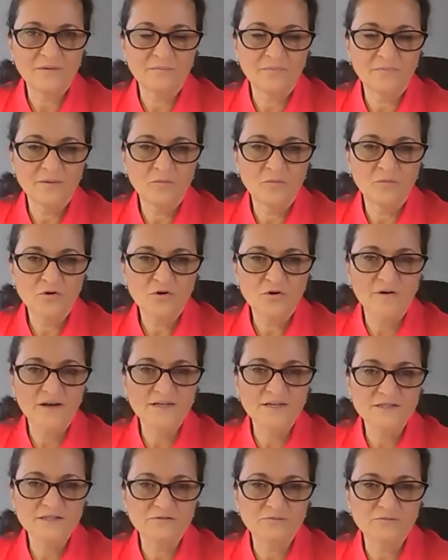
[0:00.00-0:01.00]
more
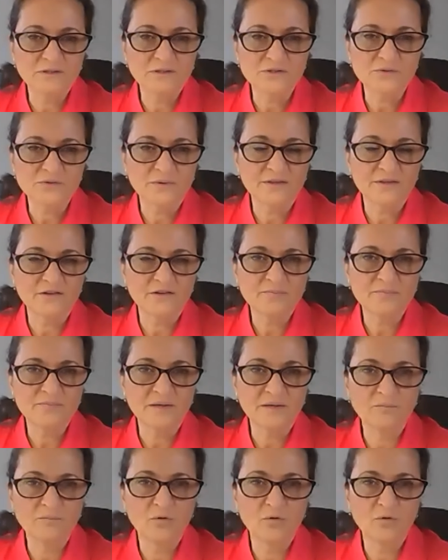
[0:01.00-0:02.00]
creative ones where there've
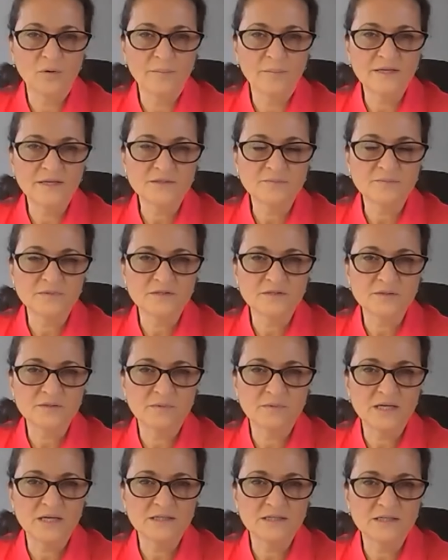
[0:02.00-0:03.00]
been more amendments
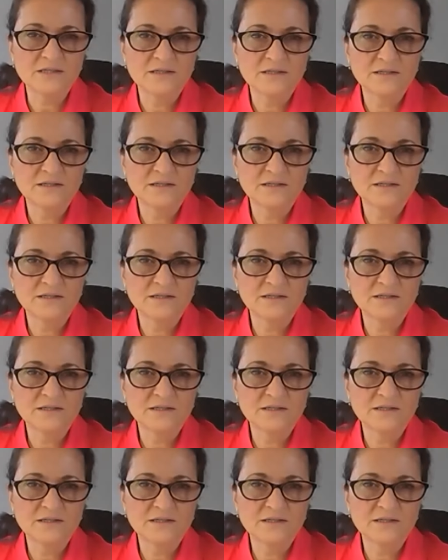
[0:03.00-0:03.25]
made?